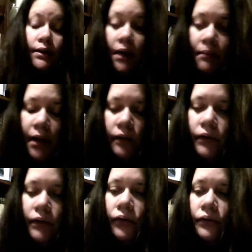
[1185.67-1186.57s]
make my own
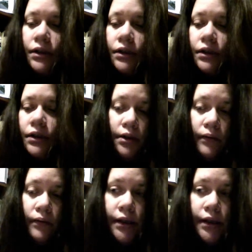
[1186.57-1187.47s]
notes is
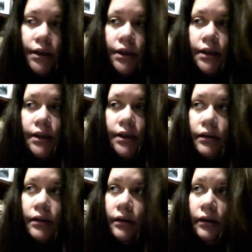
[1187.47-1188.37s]
going to just...
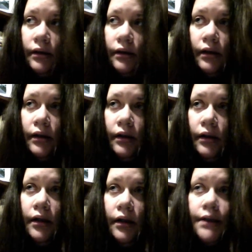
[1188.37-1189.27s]

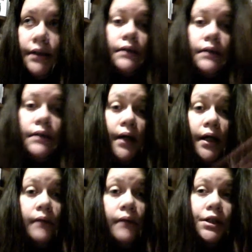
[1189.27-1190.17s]
This is when
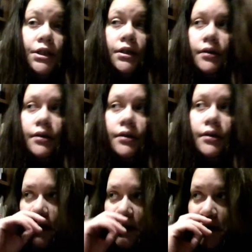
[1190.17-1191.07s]
I wish...
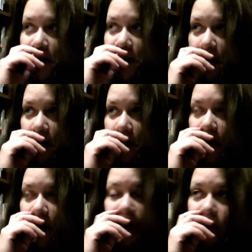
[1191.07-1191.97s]

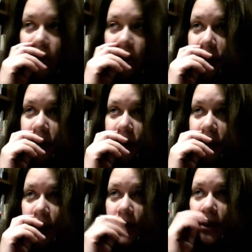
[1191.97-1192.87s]
I don't wish.
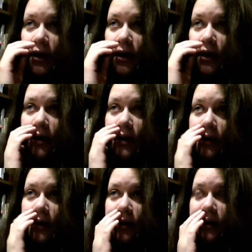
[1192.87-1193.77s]

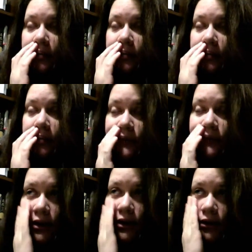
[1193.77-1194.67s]
The person that
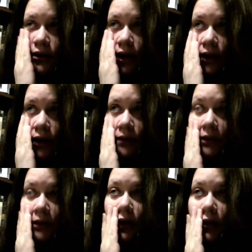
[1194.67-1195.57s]
was here today with
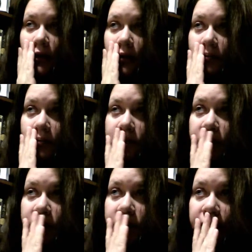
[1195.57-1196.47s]
me
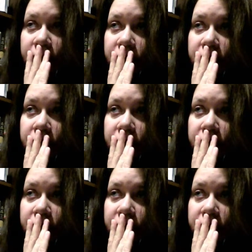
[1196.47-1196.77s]
said